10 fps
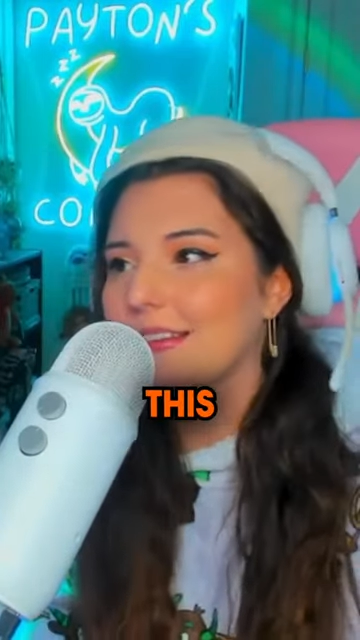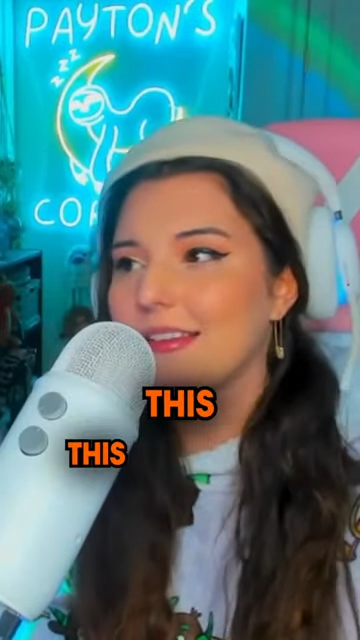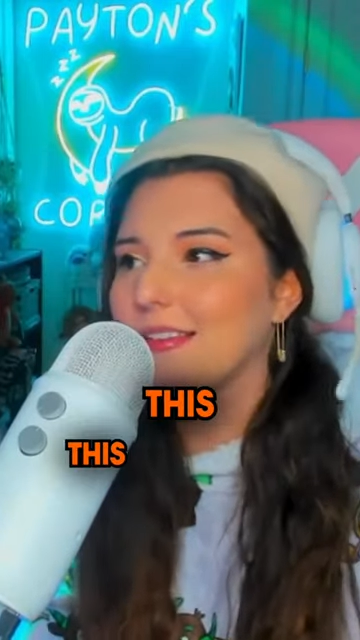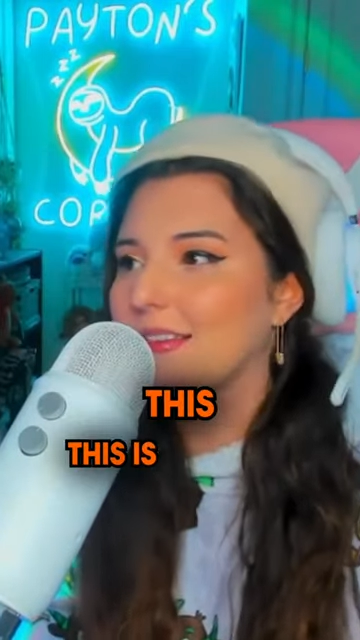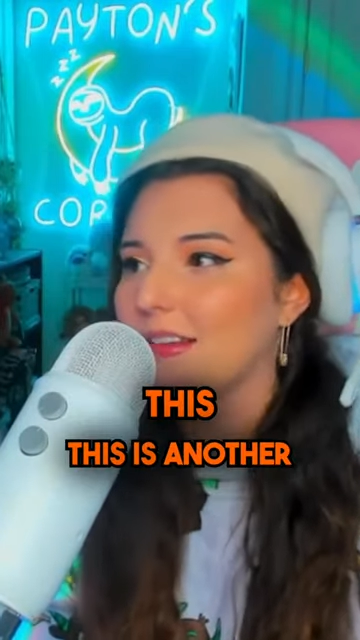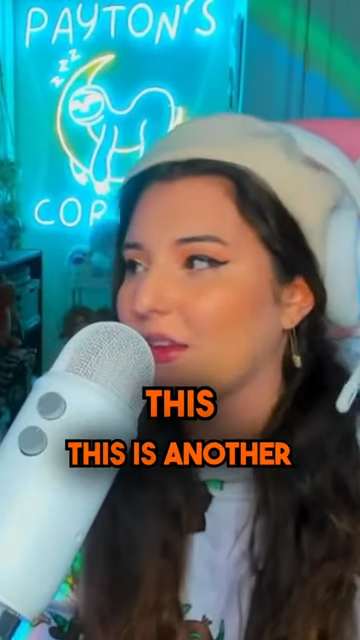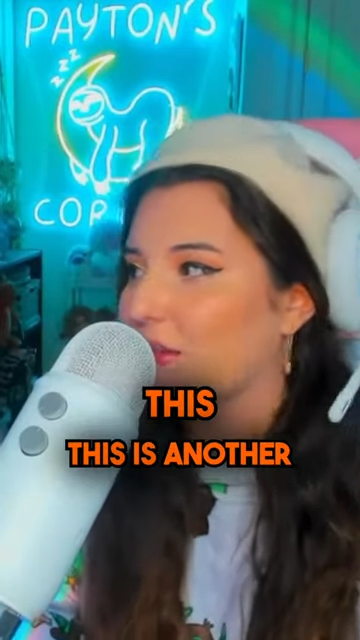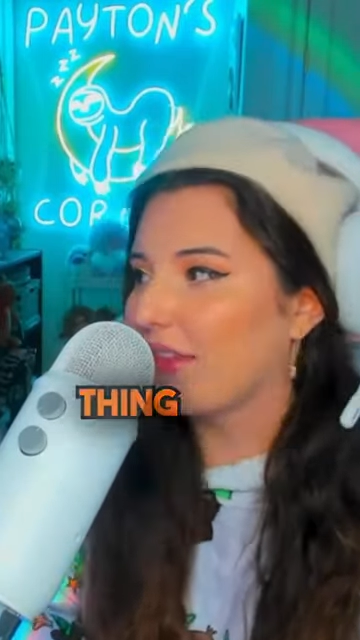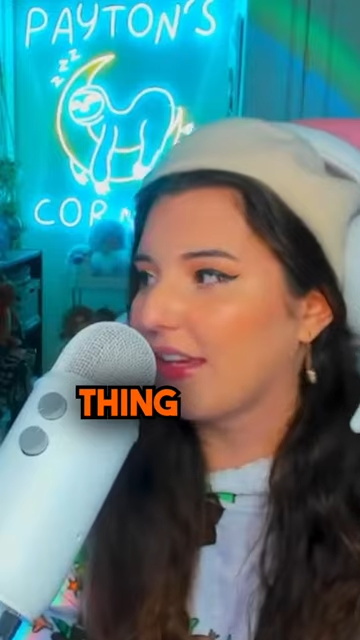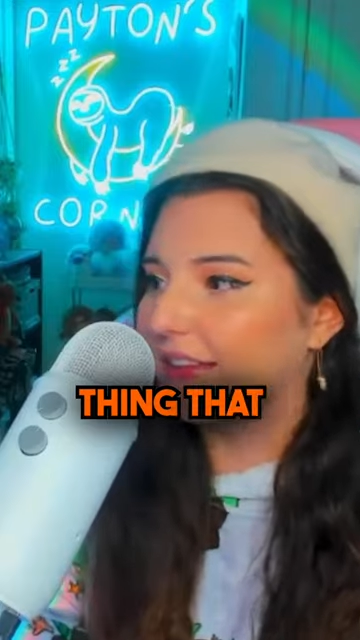This is another
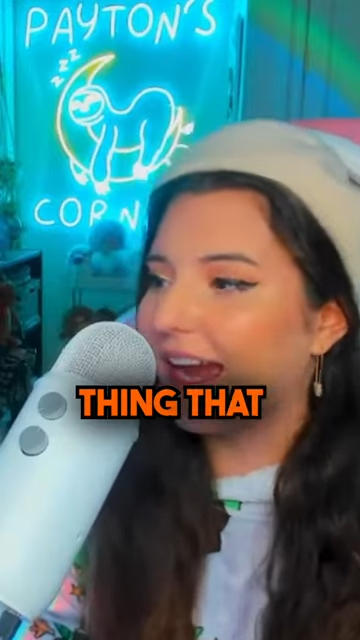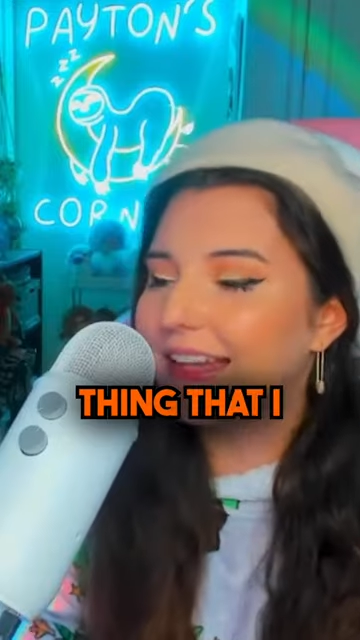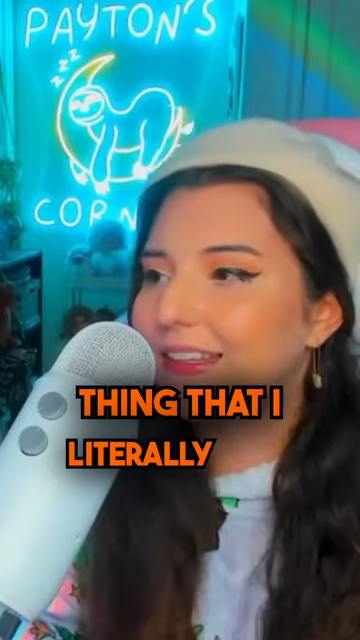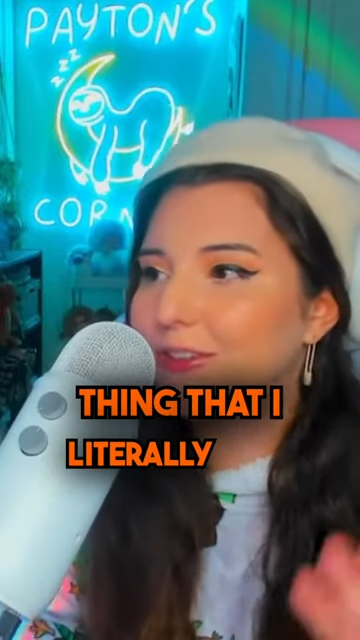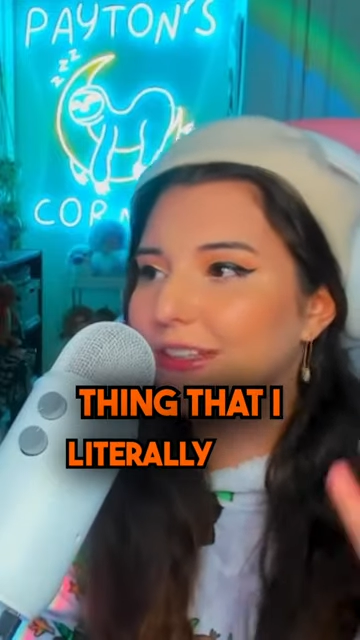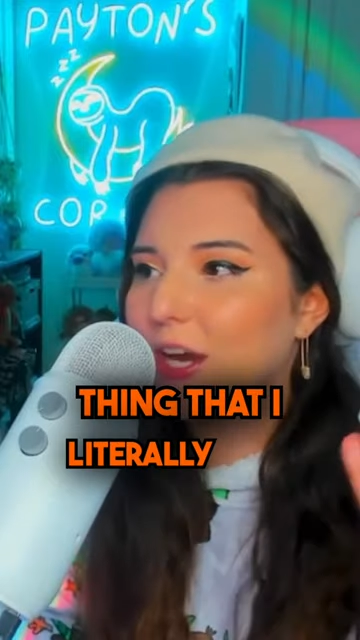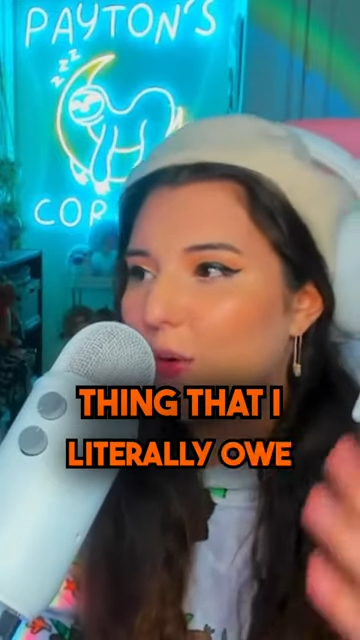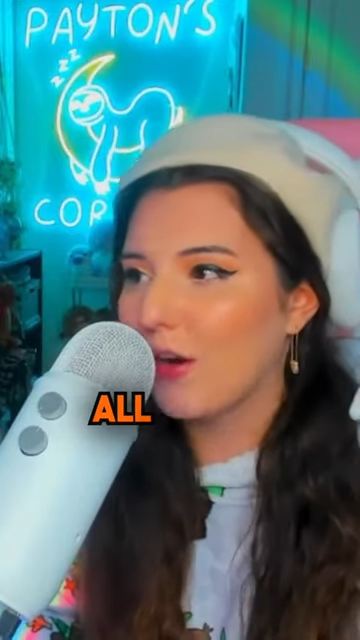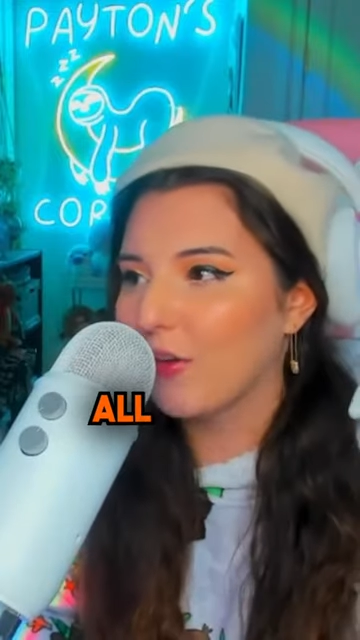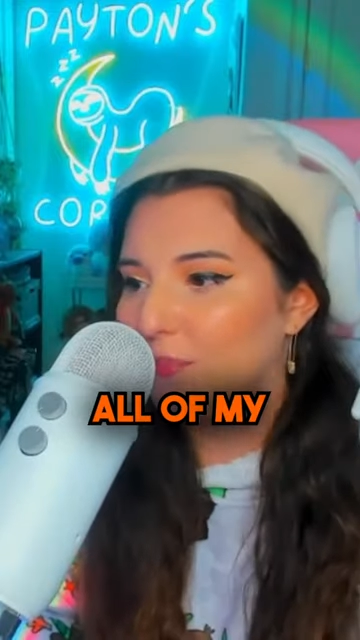thing that I literally owe
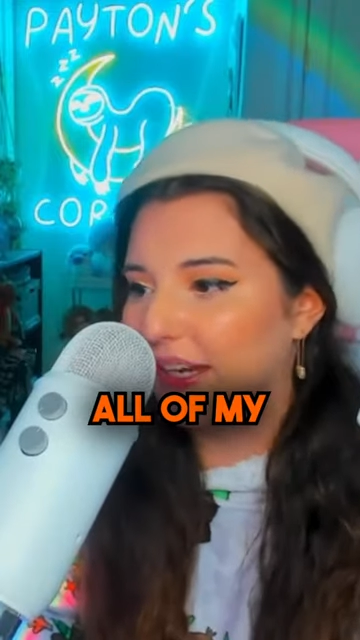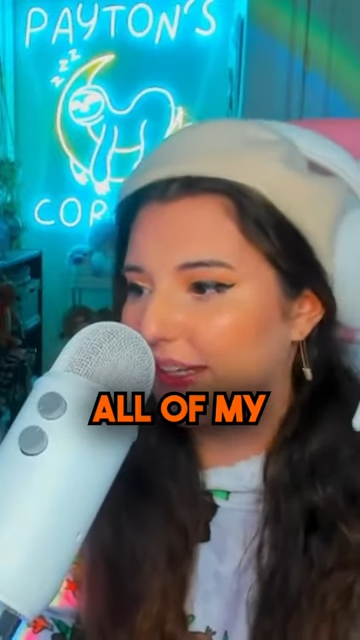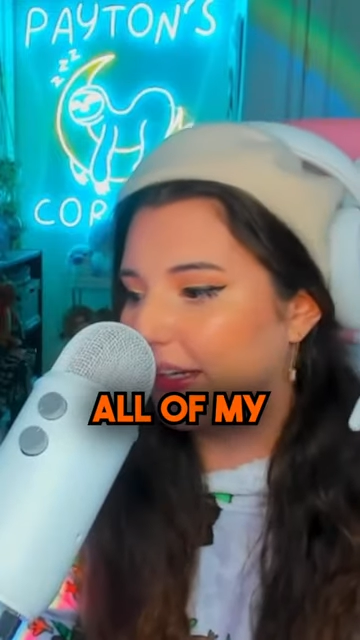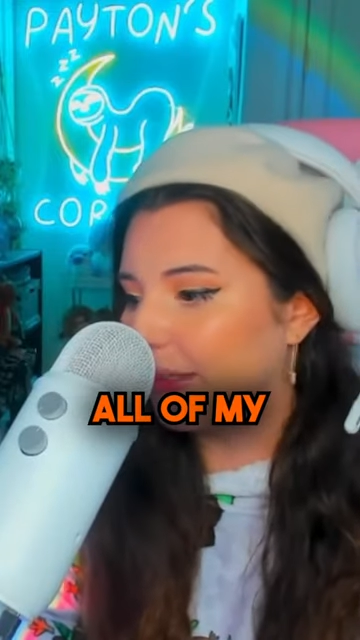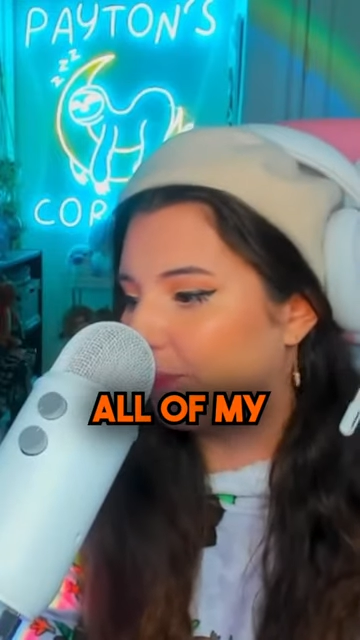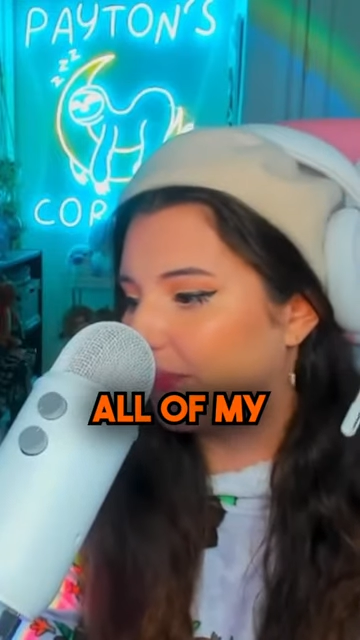all of my um,